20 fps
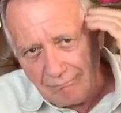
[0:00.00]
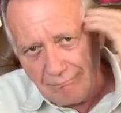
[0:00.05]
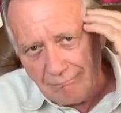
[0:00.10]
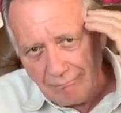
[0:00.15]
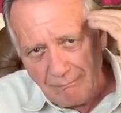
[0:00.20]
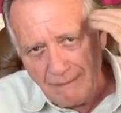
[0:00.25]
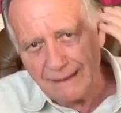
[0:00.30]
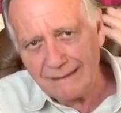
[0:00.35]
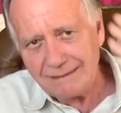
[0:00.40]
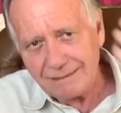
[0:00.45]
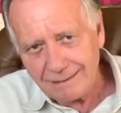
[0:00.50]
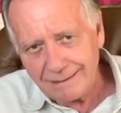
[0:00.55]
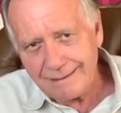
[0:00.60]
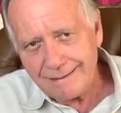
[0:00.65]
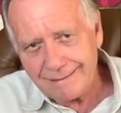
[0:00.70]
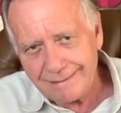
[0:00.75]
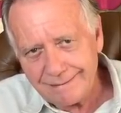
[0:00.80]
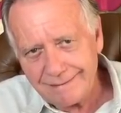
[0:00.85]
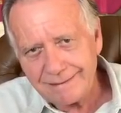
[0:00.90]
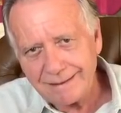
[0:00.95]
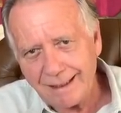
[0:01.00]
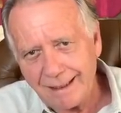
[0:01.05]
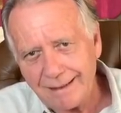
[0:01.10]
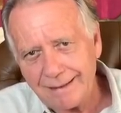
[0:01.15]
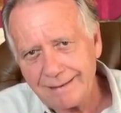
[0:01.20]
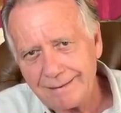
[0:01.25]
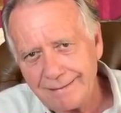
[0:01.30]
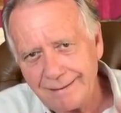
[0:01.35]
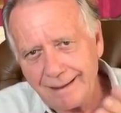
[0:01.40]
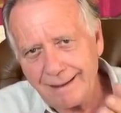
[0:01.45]
mentally
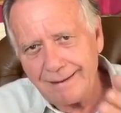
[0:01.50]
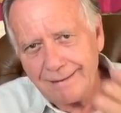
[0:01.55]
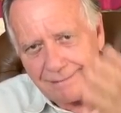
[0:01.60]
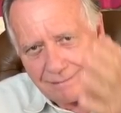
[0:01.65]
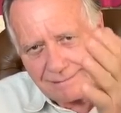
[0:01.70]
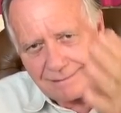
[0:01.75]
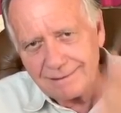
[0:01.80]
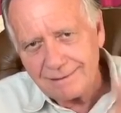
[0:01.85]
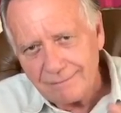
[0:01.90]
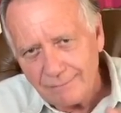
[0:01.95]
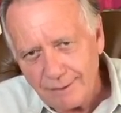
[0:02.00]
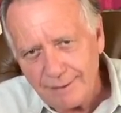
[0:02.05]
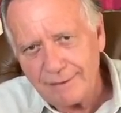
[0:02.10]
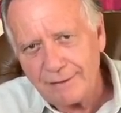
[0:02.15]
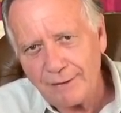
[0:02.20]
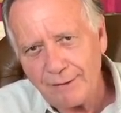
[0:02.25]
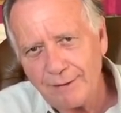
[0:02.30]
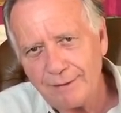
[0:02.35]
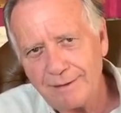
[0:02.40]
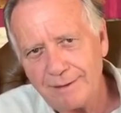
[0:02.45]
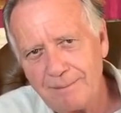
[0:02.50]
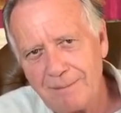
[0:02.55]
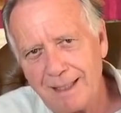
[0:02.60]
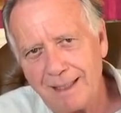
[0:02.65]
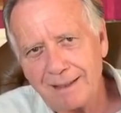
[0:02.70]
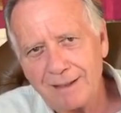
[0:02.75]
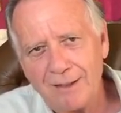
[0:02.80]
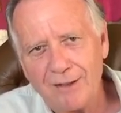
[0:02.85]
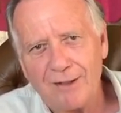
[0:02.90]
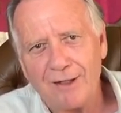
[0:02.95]
decided I can return to my
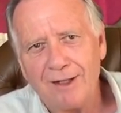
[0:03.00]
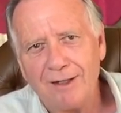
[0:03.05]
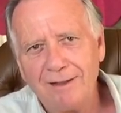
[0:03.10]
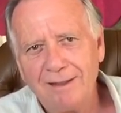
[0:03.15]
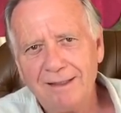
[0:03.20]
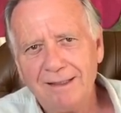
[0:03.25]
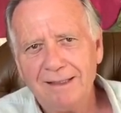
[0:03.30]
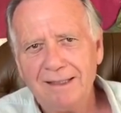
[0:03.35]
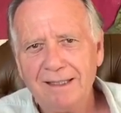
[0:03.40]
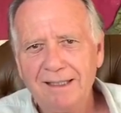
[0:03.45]
car.